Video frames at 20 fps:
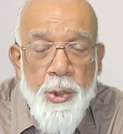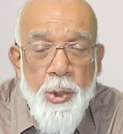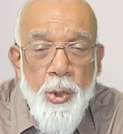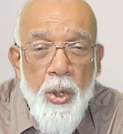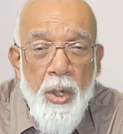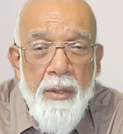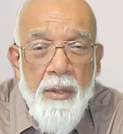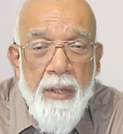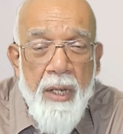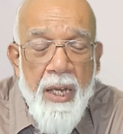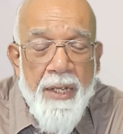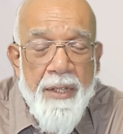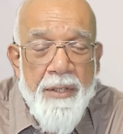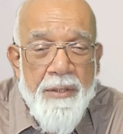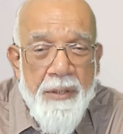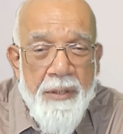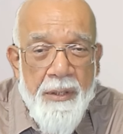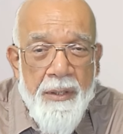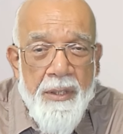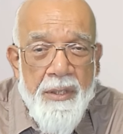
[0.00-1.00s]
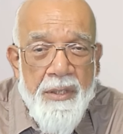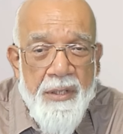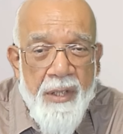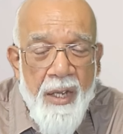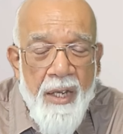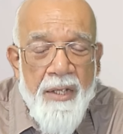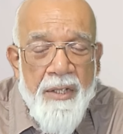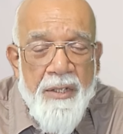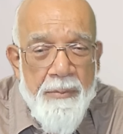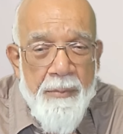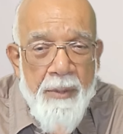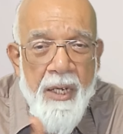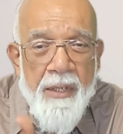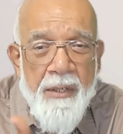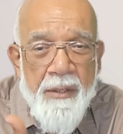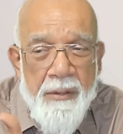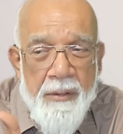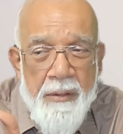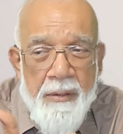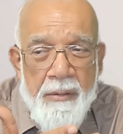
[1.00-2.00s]
strong likes and dislikes
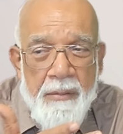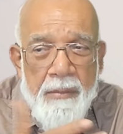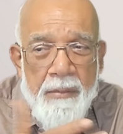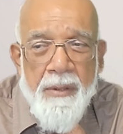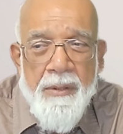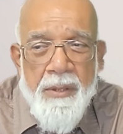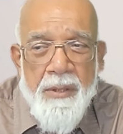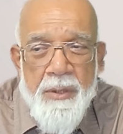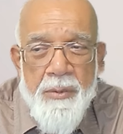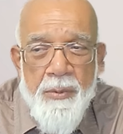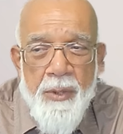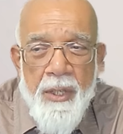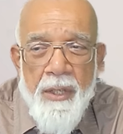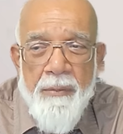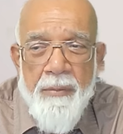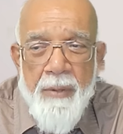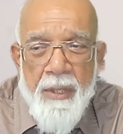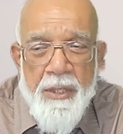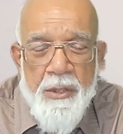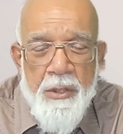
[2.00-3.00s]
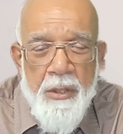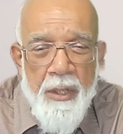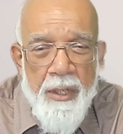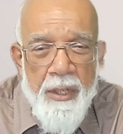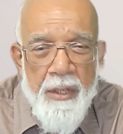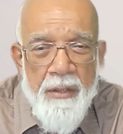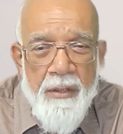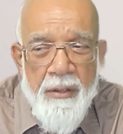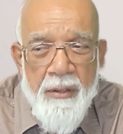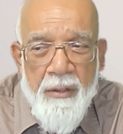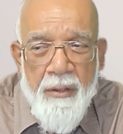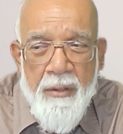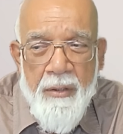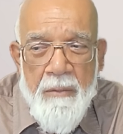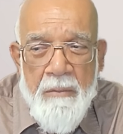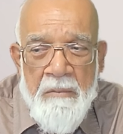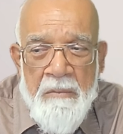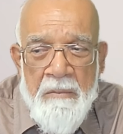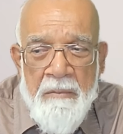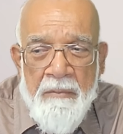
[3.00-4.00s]
mind, which is very much clear.
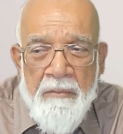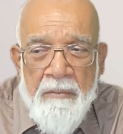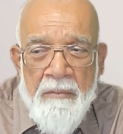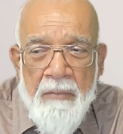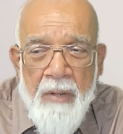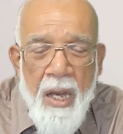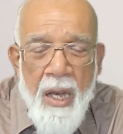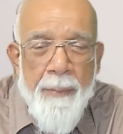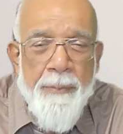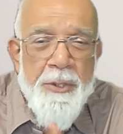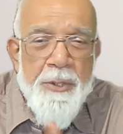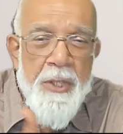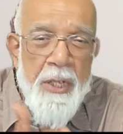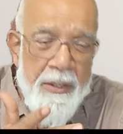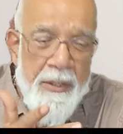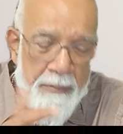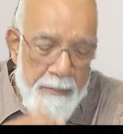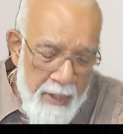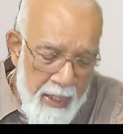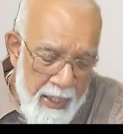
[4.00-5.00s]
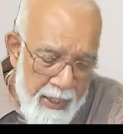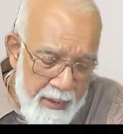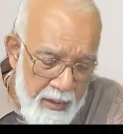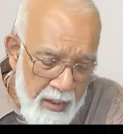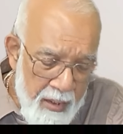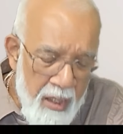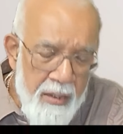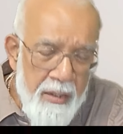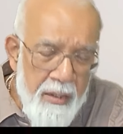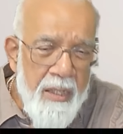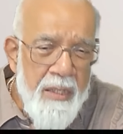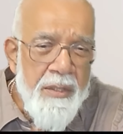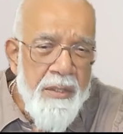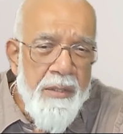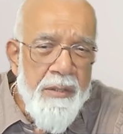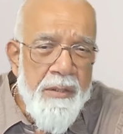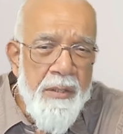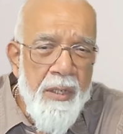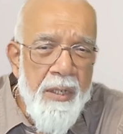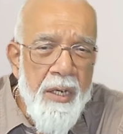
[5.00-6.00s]
Upset mind,
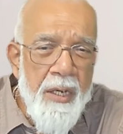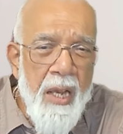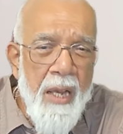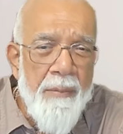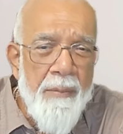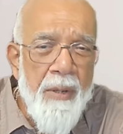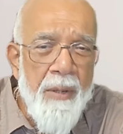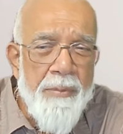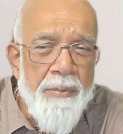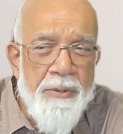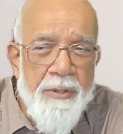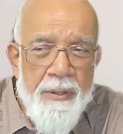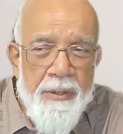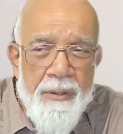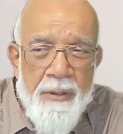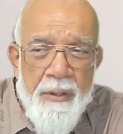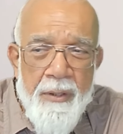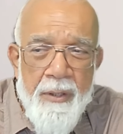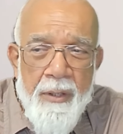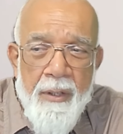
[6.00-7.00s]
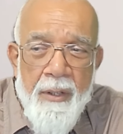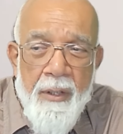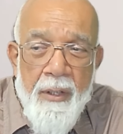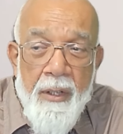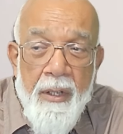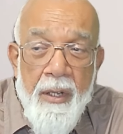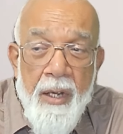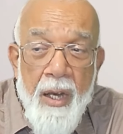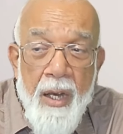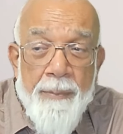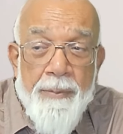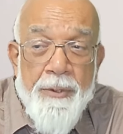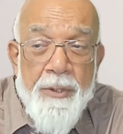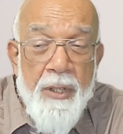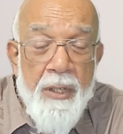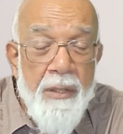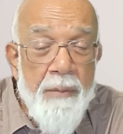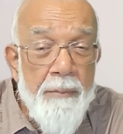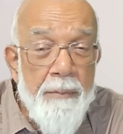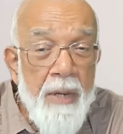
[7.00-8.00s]
unnecessary I am upset.
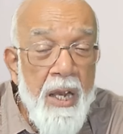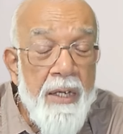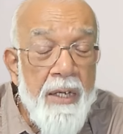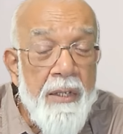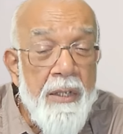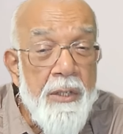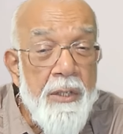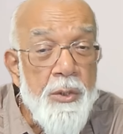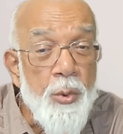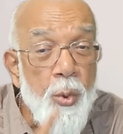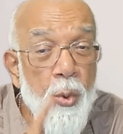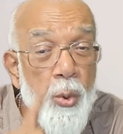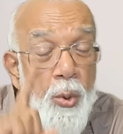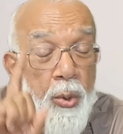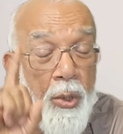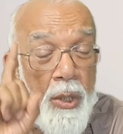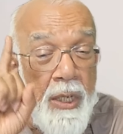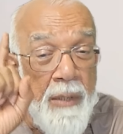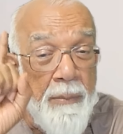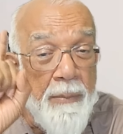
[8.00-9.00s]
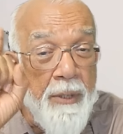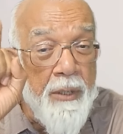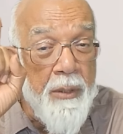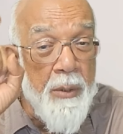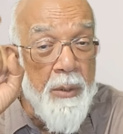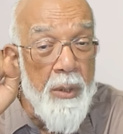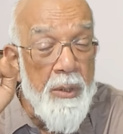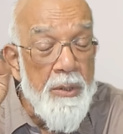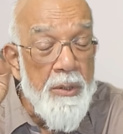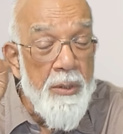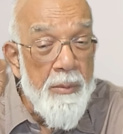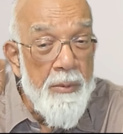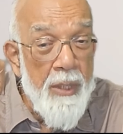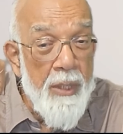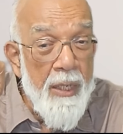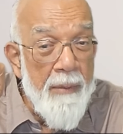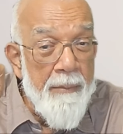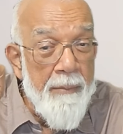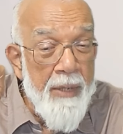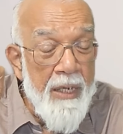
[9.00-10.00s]
Upset mind is only because of
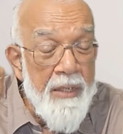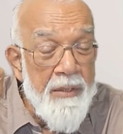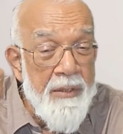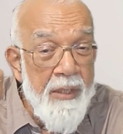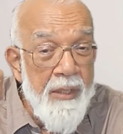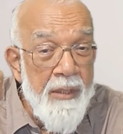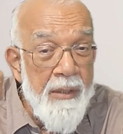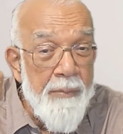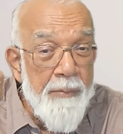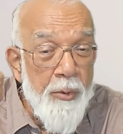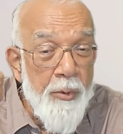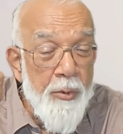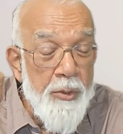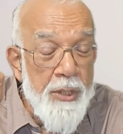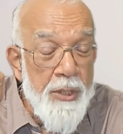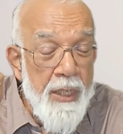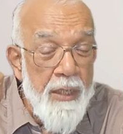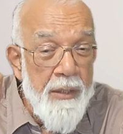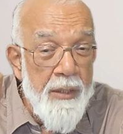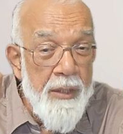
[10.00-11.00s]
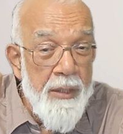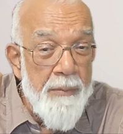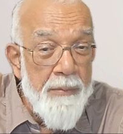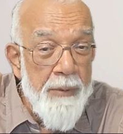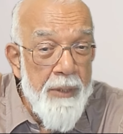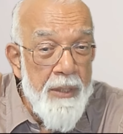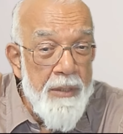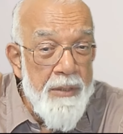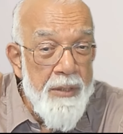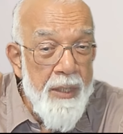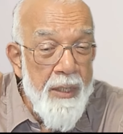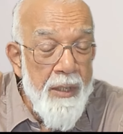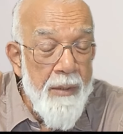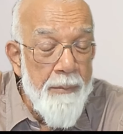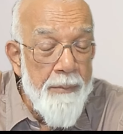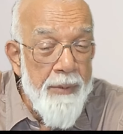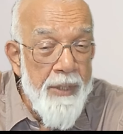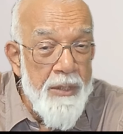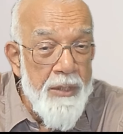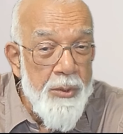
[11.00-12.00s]
the imagined projected peace and
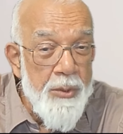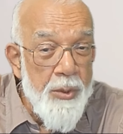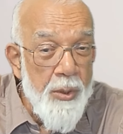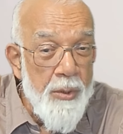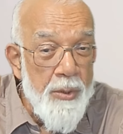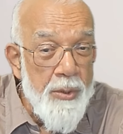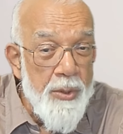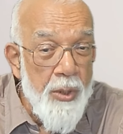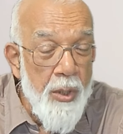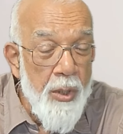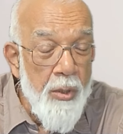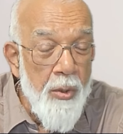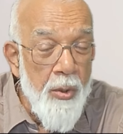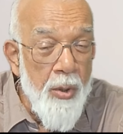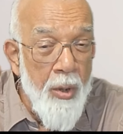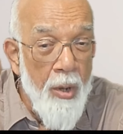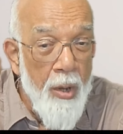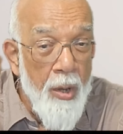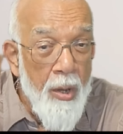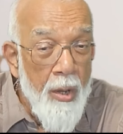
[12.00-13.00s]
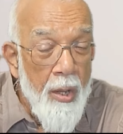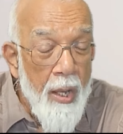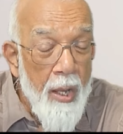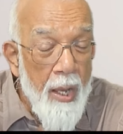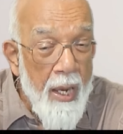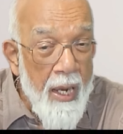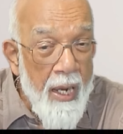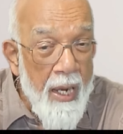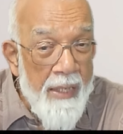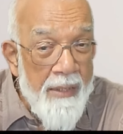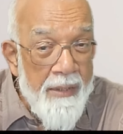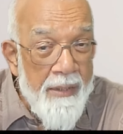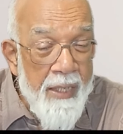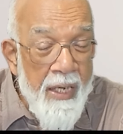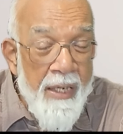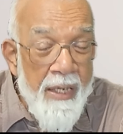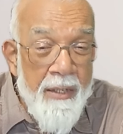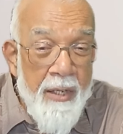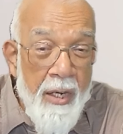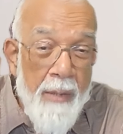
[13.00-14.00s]
peace or sorrow, and
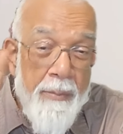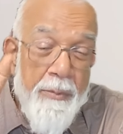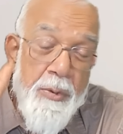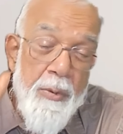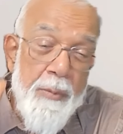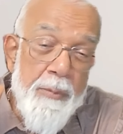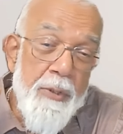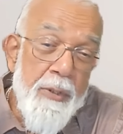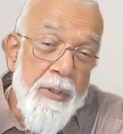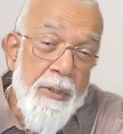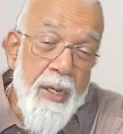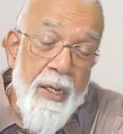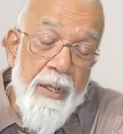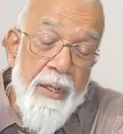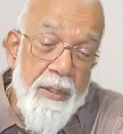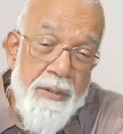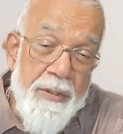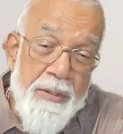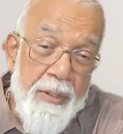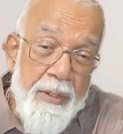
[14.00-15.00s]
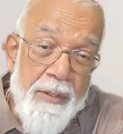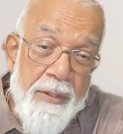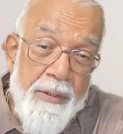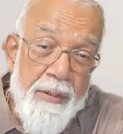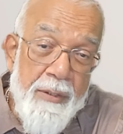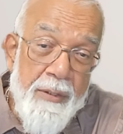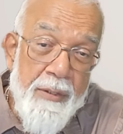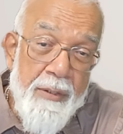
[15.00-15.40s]
that comes from the tendencies.